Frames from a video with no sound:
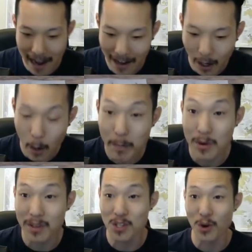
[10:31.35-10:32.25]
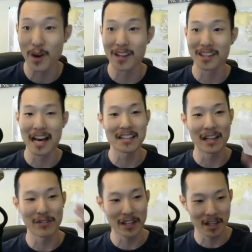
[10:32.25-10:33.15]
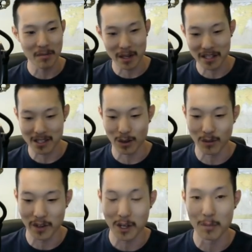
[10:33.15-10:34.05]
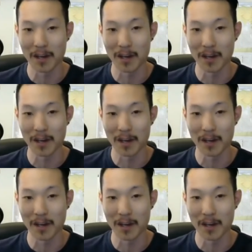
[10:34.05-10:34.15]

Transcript: I hope you enjoyed. That definitely could have been its own video,